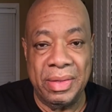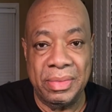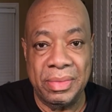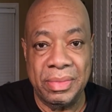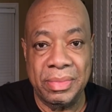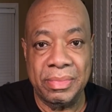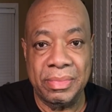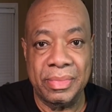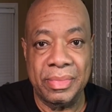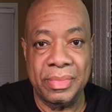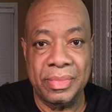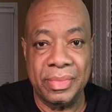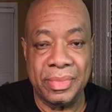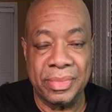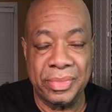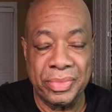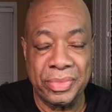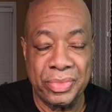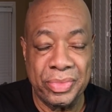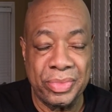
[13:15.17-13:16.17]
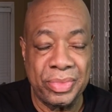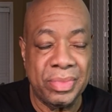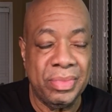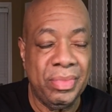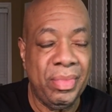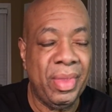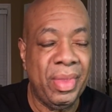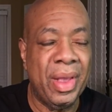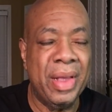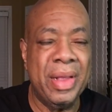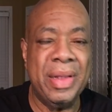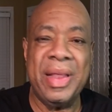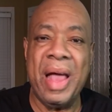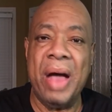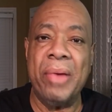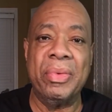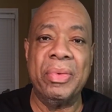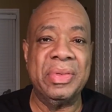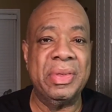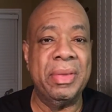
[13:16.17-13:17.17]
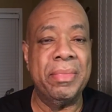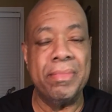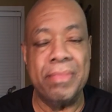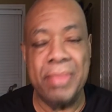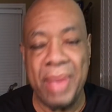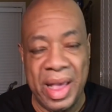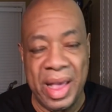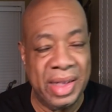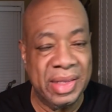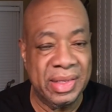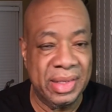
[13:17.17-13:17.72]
That was amazing, what happened that day.